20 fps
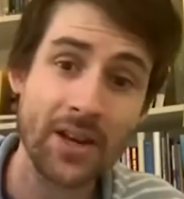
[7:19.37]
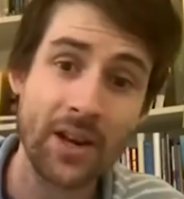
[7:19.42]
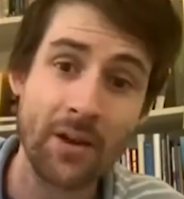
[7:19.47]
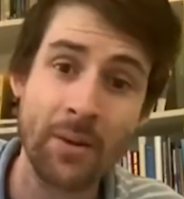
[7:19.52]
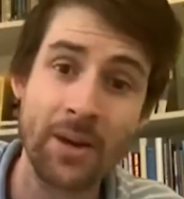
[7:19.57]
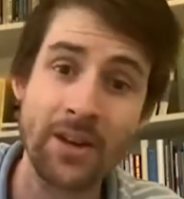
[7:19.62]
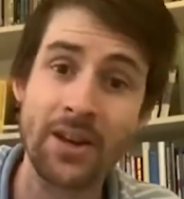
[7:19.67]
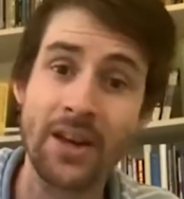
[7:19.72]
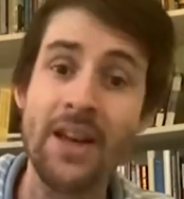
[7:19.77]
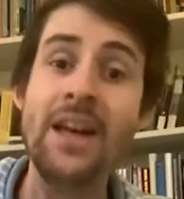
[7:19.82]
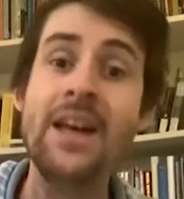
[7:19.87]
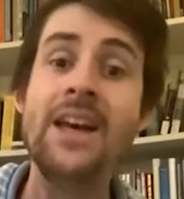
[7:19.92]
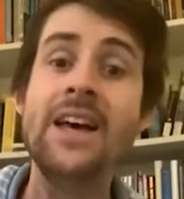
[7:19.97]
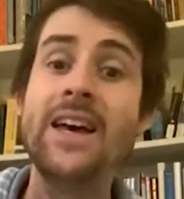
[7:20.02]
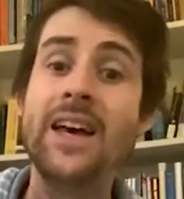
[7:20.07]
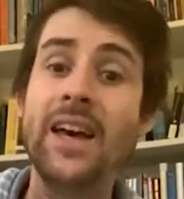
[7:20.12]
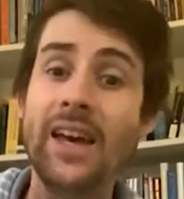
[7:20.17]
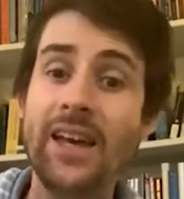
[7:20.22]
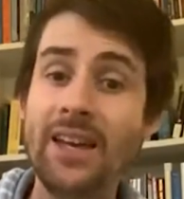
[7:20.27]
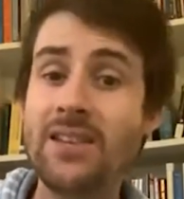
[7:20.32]
come under
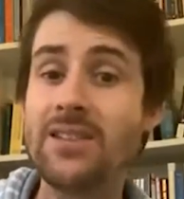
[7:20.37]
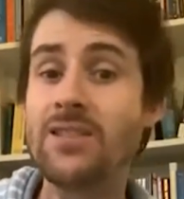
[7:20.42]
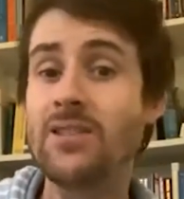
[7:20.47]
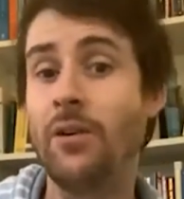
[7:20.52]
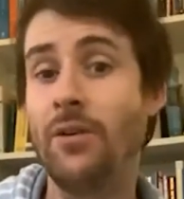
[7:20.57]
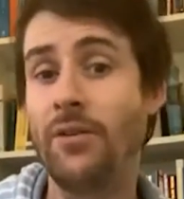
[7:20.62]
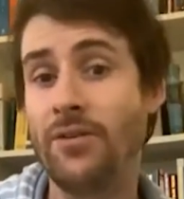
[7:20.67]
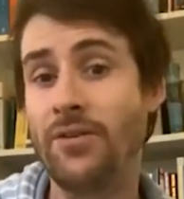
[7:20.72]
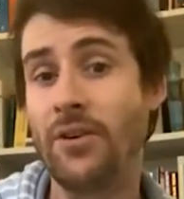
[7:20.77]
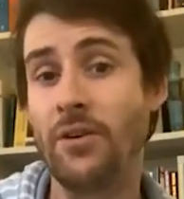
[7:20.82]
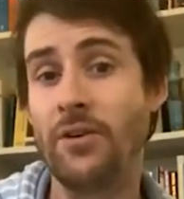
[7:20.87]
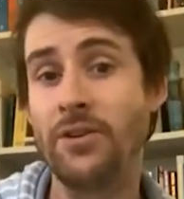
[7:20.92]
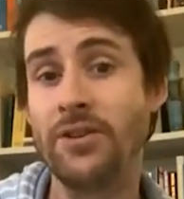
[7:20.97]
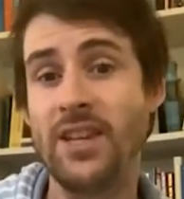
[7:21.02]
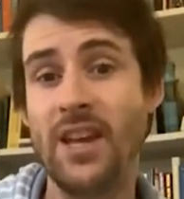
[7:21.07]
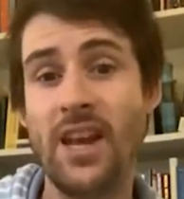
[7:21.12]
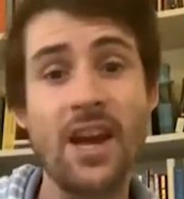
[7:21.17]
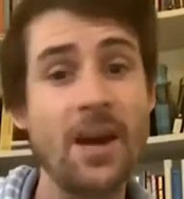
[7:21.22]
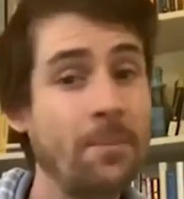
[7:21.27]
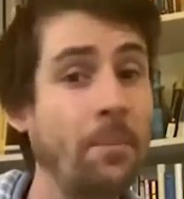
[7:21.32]
his
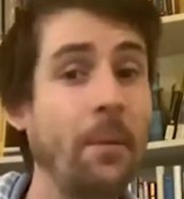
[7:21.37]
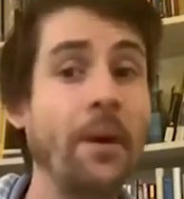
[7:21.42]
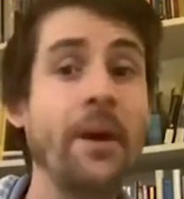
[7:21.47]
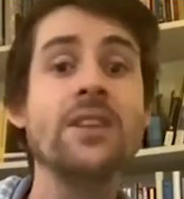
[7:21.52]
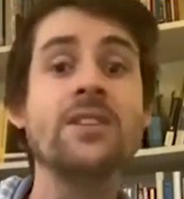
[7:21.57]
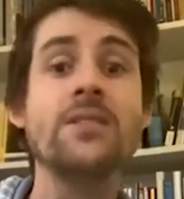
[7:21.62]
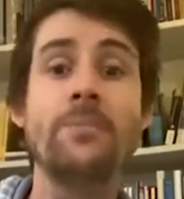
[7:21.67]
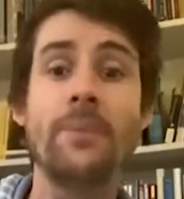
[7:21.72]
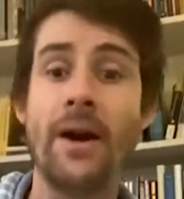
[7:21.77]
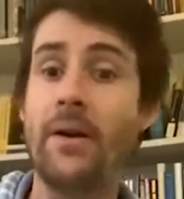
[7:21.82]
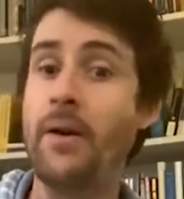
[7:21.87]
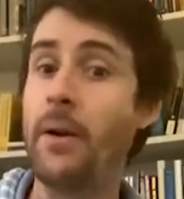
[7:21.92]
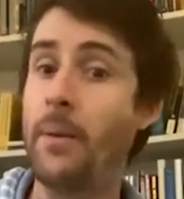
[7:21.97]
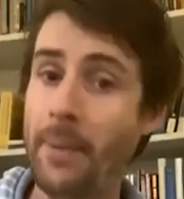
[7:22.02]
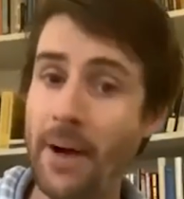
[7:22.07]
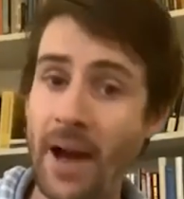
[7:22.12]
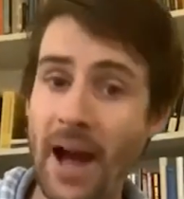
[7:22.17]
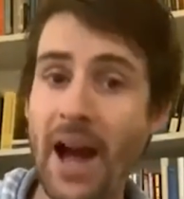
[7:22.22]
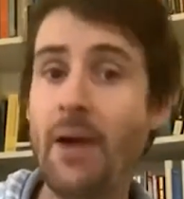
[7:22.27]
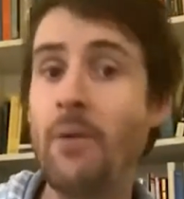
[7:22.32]
authority it brings about a
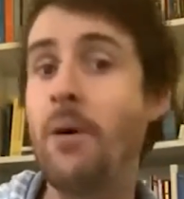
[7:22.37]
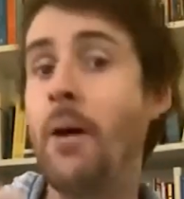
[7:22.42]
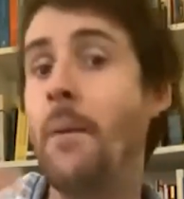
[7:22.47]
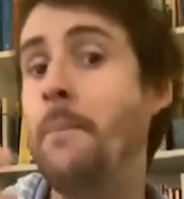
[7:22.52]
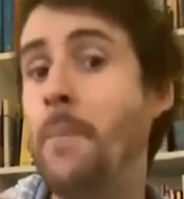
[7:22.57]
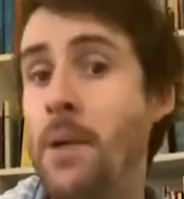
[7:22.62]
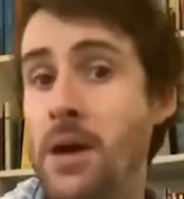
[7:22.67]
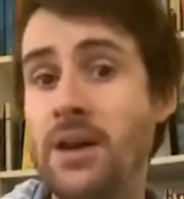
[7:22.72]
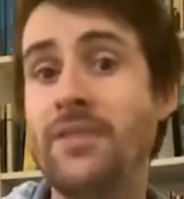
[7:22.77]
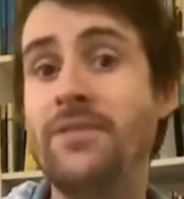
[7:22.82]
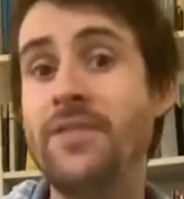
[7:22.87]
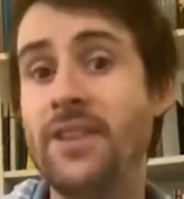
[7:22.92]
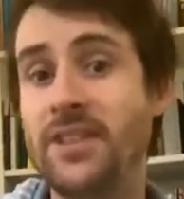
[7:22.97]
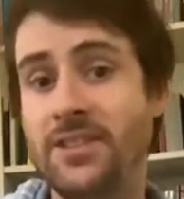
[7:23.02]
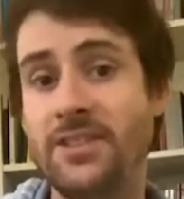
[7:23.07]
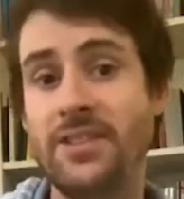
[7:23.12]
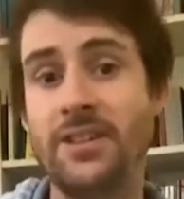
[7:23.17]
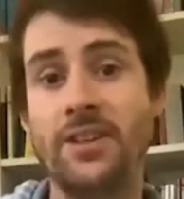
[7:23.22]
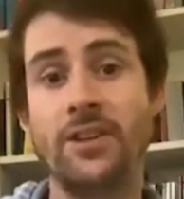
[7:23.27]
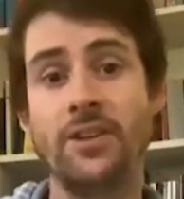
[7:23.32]
power
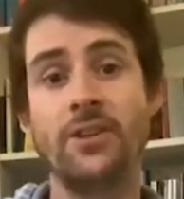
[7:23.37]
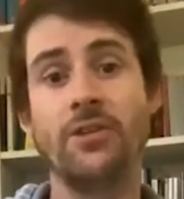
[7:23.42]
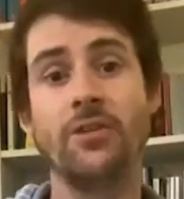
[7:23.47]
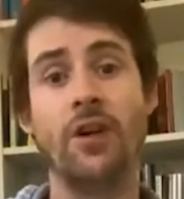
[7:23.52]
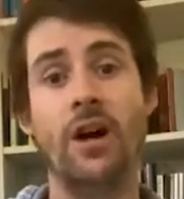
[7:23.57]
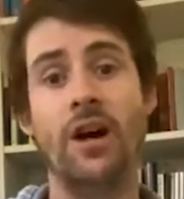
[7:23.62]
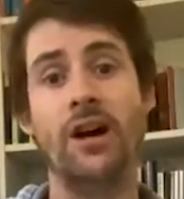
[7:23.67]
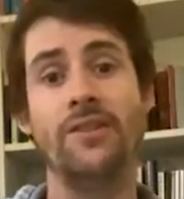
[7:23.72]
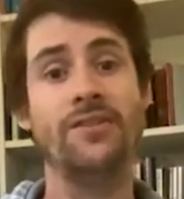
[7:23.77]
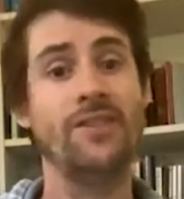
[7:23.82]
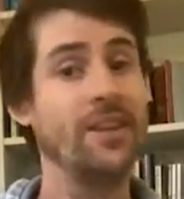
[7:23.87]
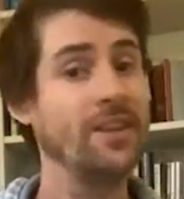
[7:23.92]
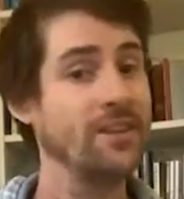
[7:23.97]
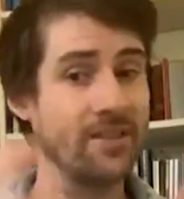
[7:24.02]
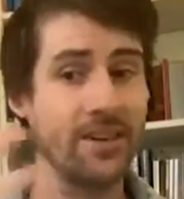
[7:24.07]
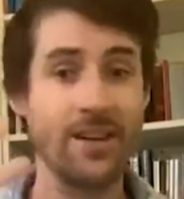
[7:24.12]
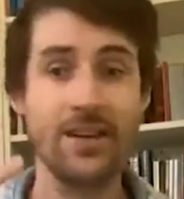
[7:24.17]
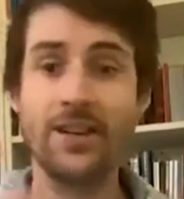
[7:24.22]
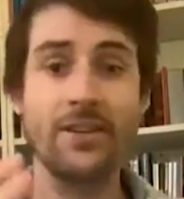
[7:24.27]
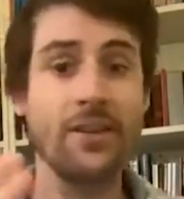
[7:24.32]
manifested in your life that
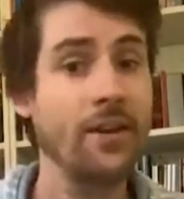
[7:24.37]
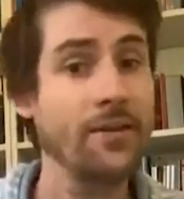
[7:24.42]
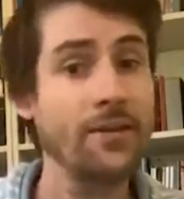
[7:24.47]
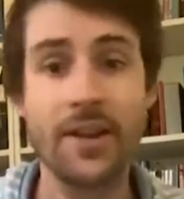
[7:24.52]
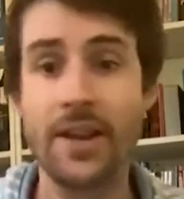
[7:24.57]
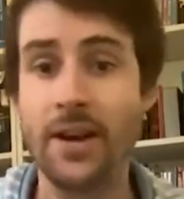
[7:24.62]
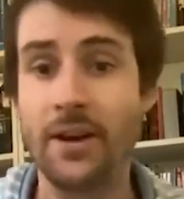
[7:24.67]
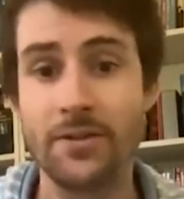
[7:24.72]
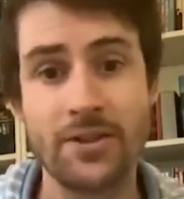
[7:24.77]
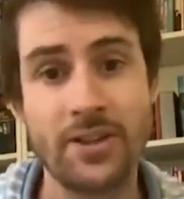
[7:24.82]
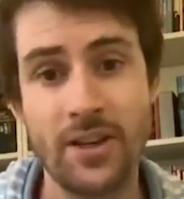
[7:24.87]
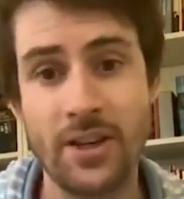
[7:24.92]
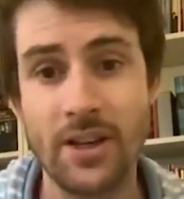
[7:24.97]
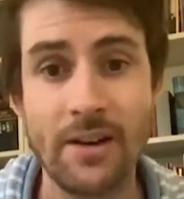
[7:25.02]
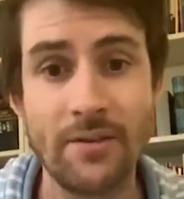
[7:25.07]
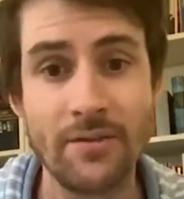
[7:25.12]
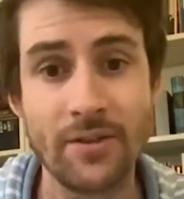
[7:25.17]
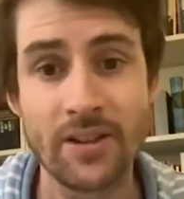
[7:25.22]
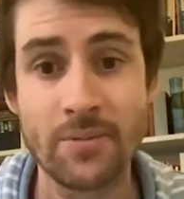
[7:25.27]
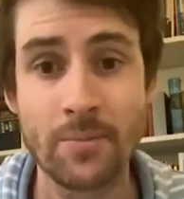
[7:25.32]
is like nothing else you
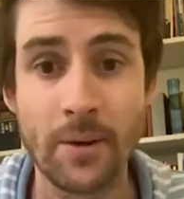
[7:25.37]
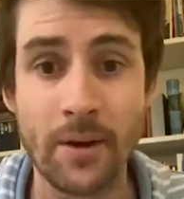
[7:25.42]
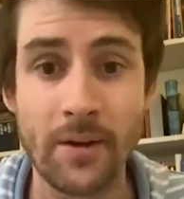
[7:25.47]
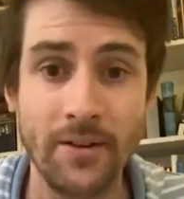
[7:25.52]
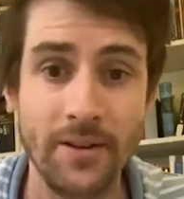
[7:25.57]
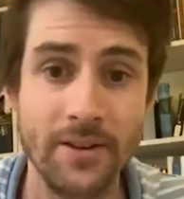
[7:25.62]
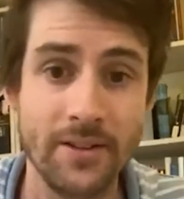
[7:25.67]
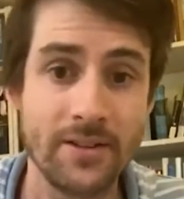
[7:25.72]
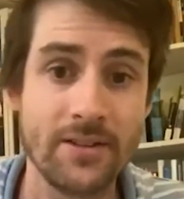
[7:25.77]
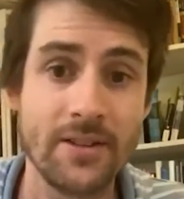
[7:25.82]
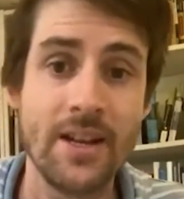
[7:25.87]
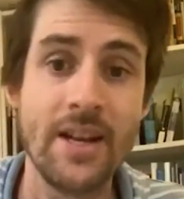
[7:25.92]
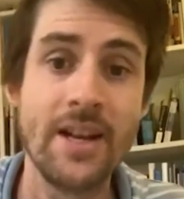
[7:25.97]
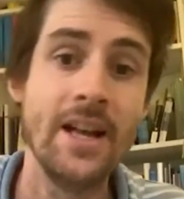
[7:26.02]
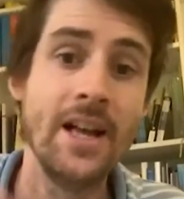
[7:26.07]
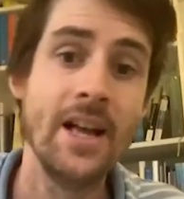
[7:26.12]
could ever experience